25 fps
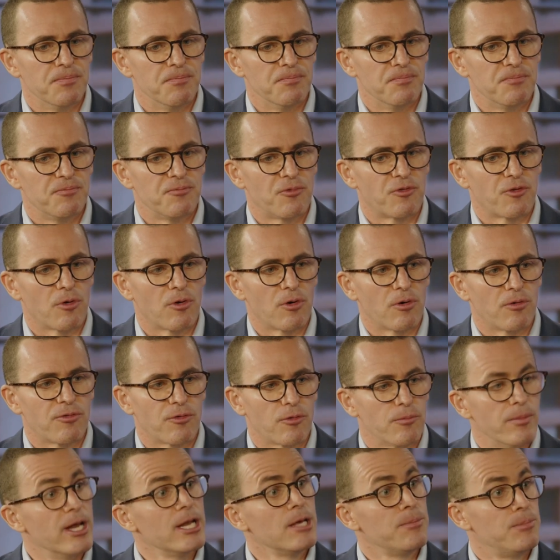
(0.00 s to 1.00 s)
for
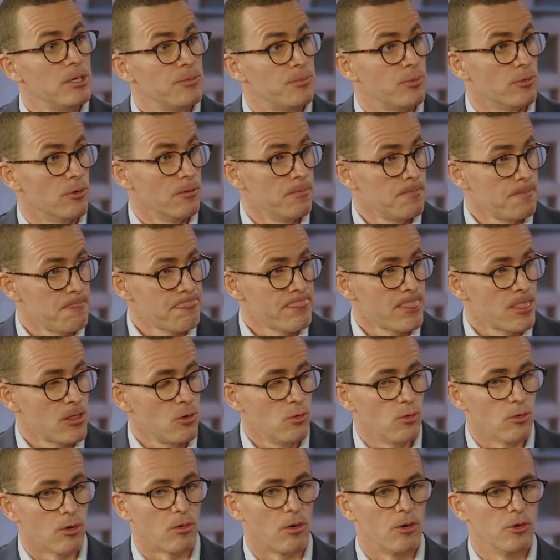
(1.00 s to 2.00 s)
many people
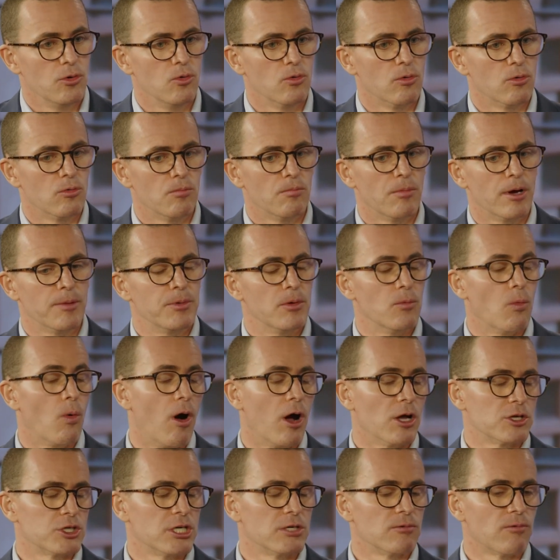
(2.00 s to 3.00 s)
who might be
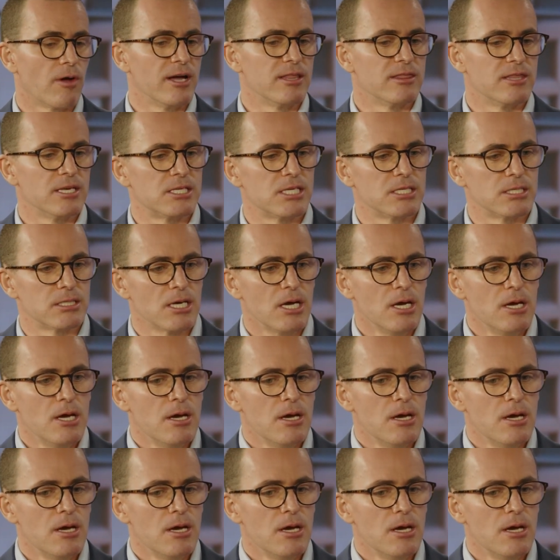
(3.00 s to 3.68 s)
watching, right, this is